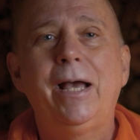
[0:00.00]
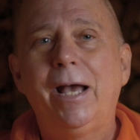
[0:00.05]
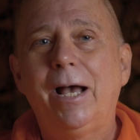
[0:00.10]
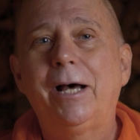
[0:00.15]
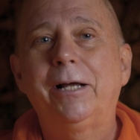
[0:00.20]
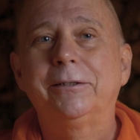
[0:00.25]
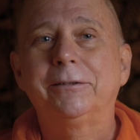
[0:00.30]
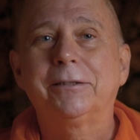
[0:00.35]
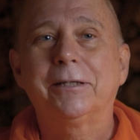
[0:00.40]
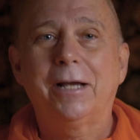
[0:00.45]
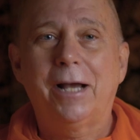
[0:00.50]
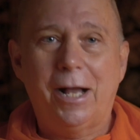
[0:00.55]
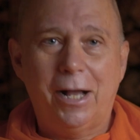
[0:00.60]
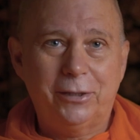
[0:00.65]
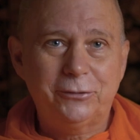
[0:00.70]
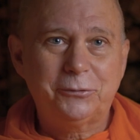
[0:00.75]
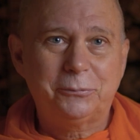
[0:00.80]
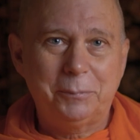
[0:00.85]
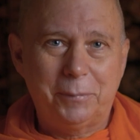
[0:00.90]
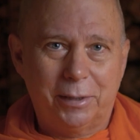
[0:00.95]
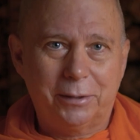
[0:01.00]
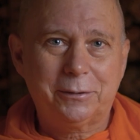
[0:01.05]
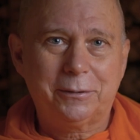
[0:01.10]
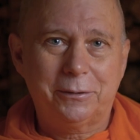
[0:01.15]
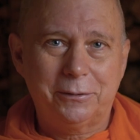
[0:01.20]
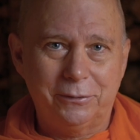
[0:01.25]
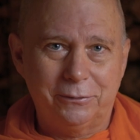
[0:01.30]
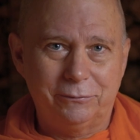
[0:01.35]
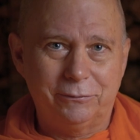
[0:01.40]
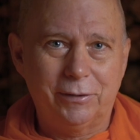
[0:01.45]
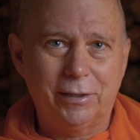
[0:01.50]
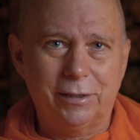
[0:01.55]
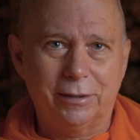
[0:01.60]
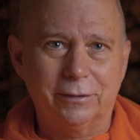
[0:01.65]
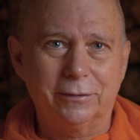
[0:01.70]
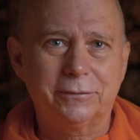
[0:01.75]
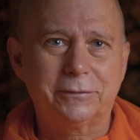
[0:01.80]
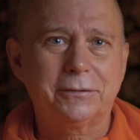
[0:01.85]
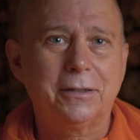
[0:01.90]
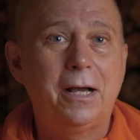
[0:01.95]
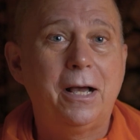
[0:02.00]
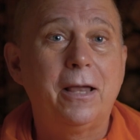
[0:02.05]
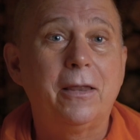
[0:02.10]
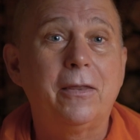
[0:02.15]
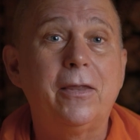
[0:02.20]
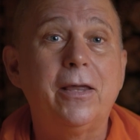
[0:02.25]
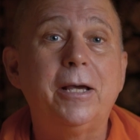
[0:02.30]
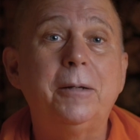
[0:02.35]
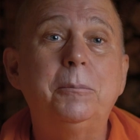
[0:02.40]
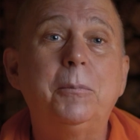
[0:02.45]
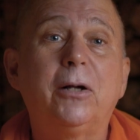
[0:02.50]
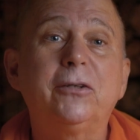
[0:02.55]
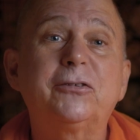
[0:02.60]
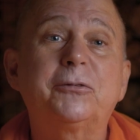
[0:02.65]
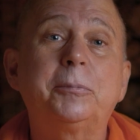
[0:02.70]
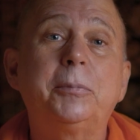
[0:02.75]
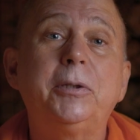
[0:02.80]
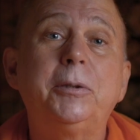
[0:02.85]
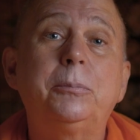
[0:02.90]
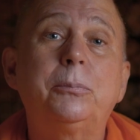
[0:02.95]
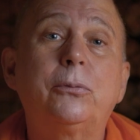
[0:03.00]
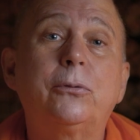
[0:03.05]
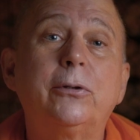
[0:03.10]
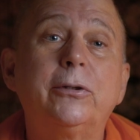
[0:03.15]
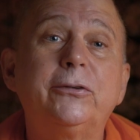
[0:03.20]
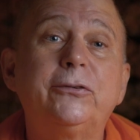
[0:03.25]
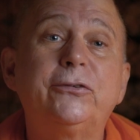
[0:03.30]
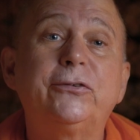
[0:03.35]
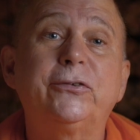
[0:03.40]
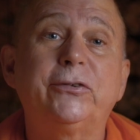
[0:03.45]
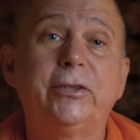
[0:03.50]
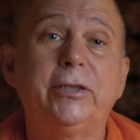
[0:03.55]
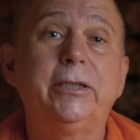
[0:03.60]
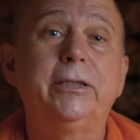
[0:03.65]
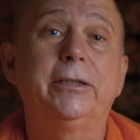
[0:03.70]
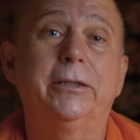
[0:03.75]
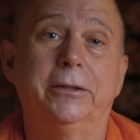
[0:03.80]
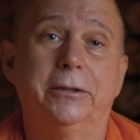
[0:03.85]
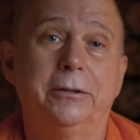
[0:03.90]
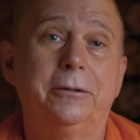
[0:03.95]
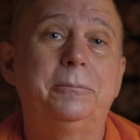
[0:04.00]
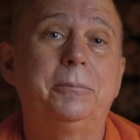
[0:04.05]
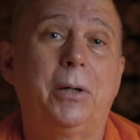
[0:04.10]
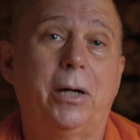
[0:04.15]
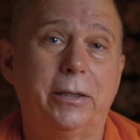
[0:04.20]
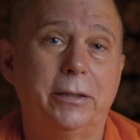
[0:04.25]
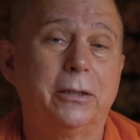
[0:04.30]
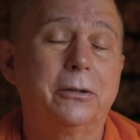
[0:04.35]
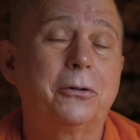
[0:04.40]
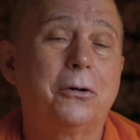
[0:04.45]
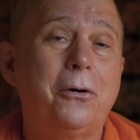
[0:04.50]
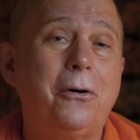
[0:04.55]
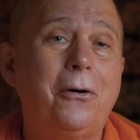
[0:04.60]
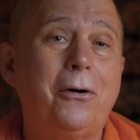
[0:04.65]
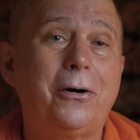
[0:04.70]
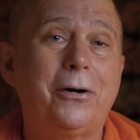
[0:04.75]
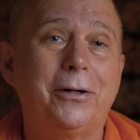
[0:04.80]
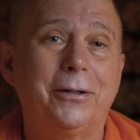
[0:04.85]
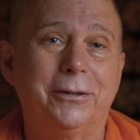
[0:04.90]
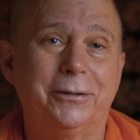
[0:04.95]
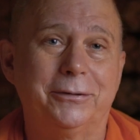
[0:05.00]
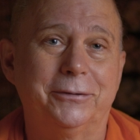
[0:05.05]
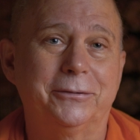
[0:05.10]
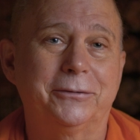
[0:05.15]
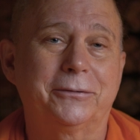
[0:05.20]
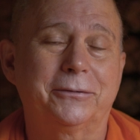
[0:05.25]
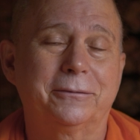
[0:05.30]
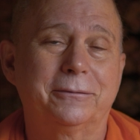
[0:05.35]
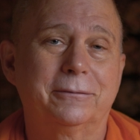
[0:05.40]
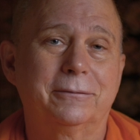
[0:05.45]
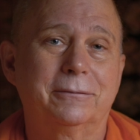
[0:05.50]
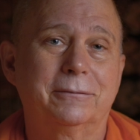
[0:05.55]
And as mental events, they must be preceded by a cause.